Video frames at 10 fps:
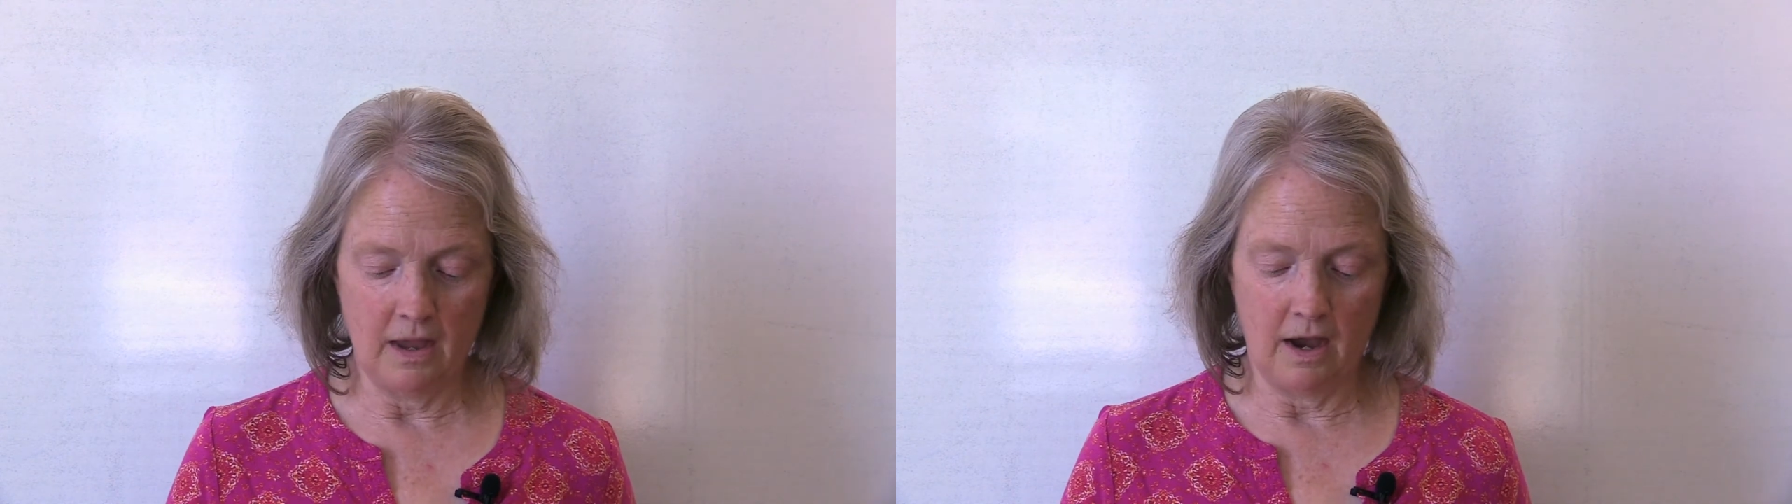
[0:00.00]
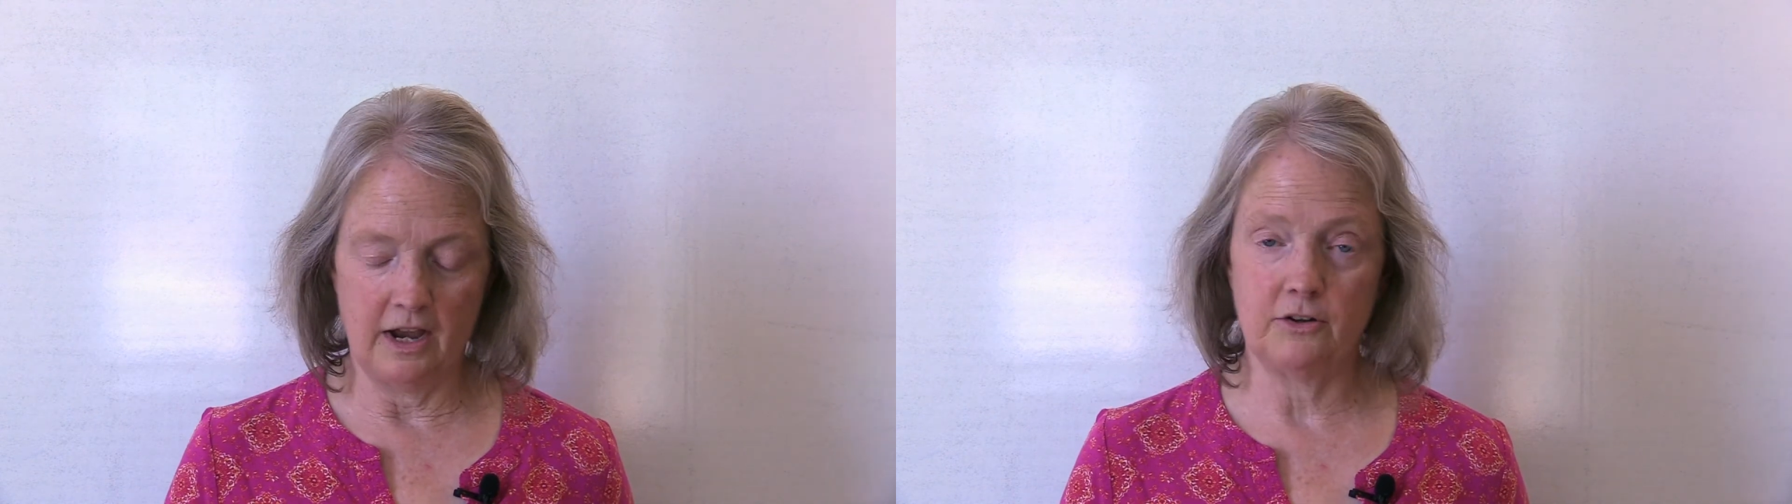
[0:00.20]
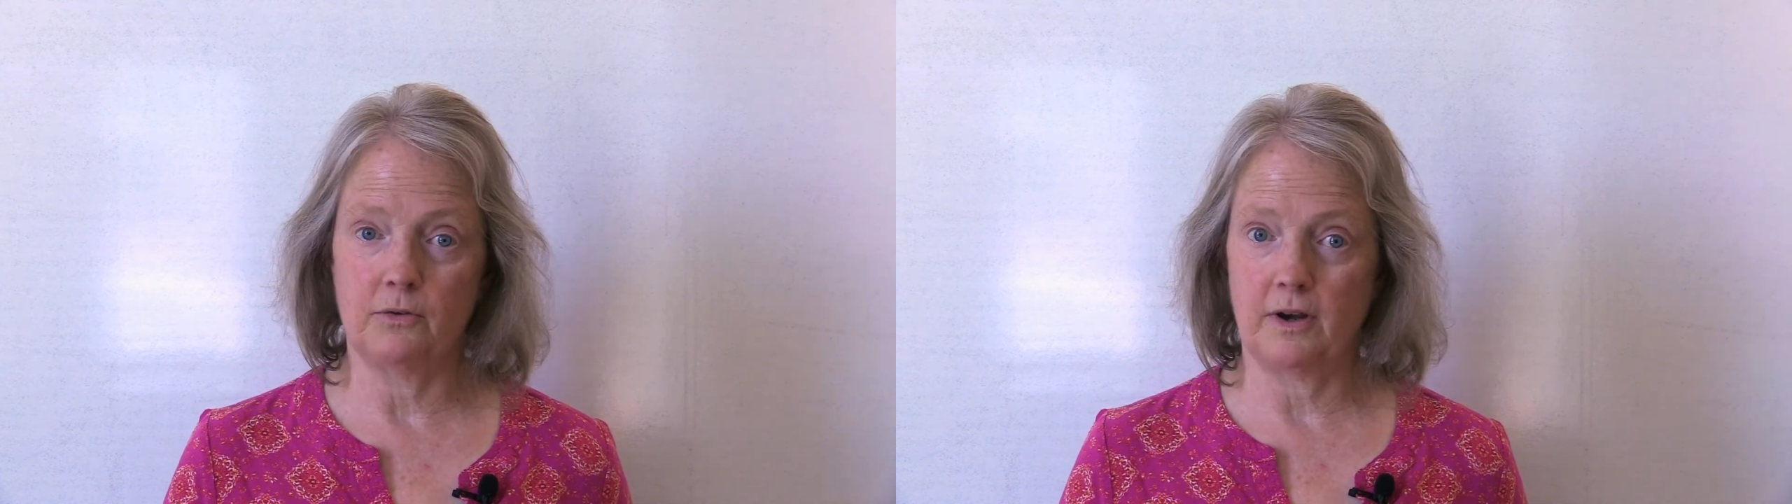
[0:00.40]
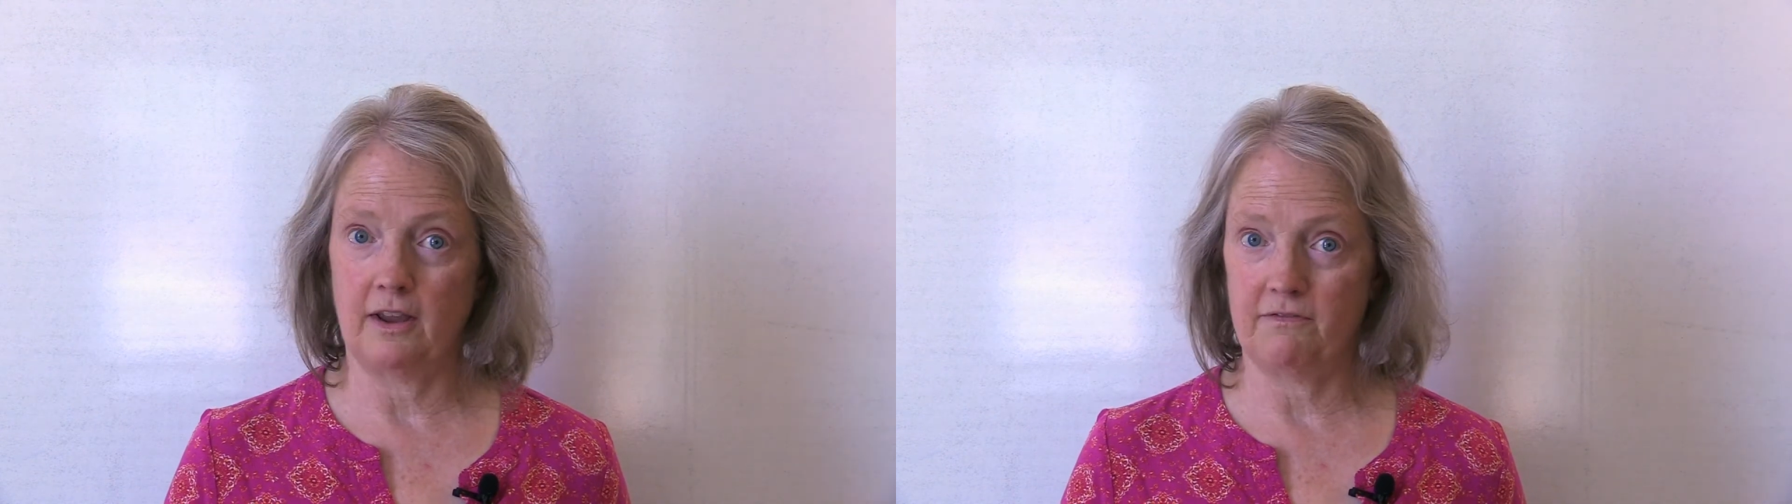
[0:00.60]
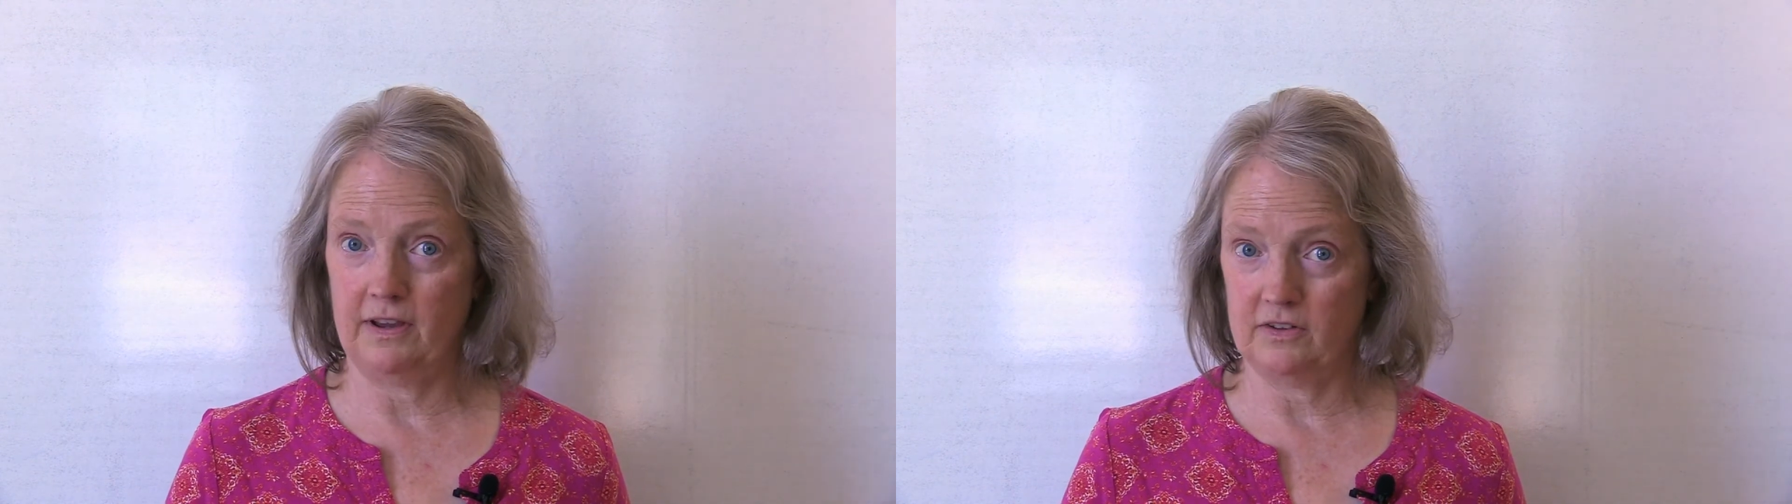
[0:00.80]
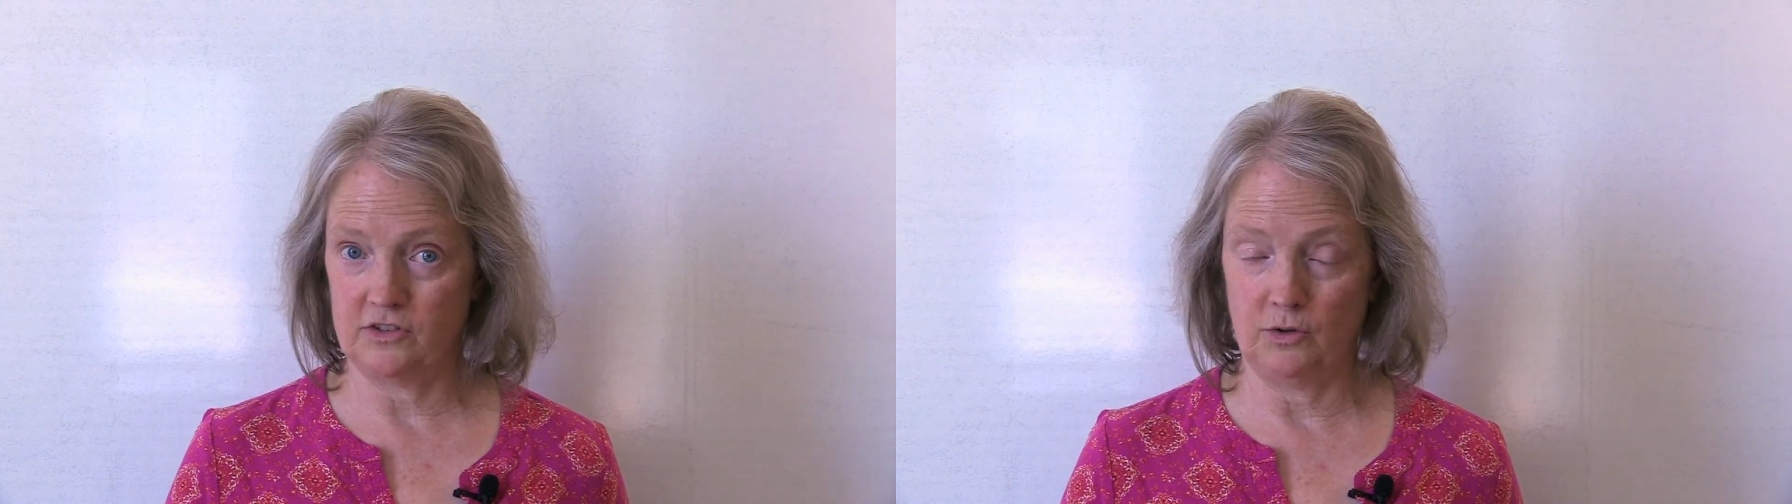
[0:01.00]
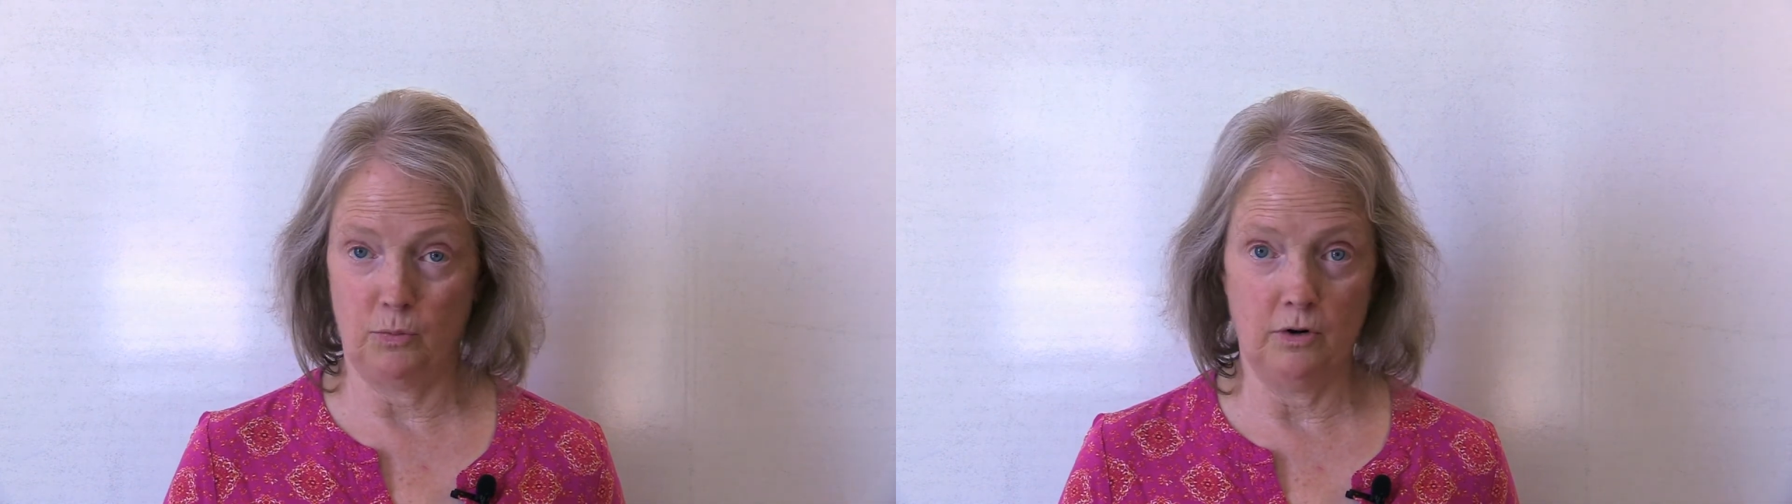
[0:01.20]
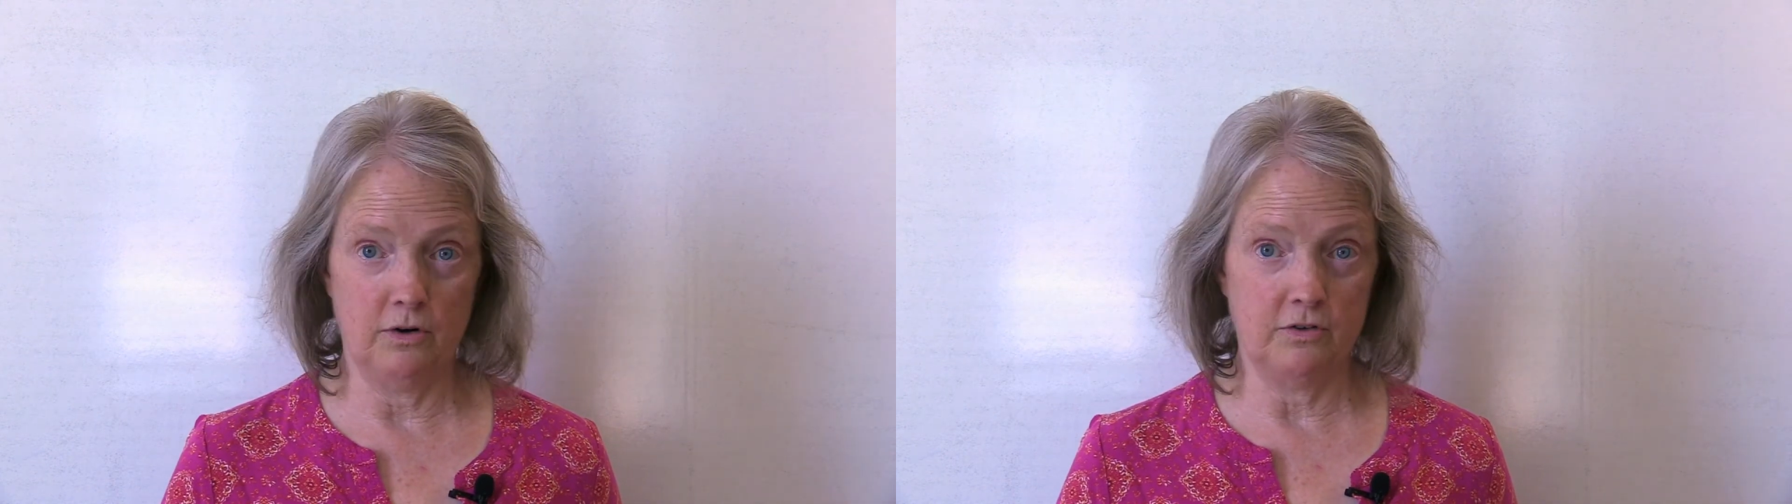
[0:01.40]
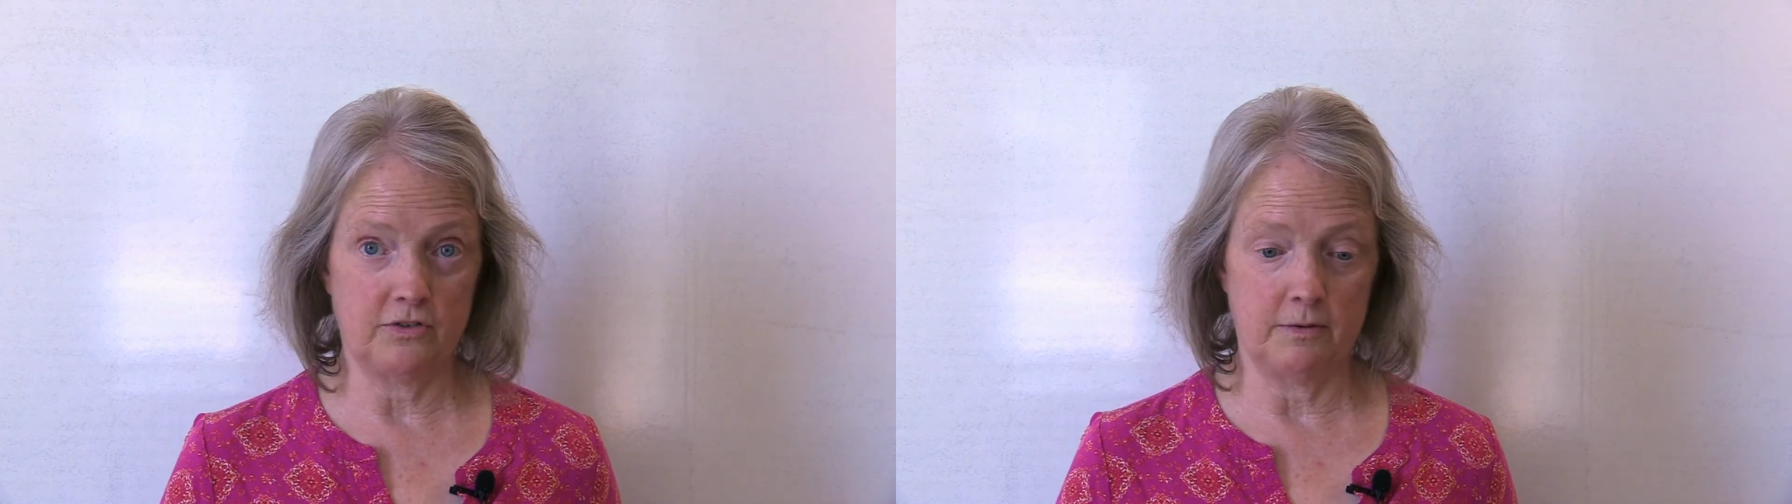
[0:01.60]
I don't have fancy words.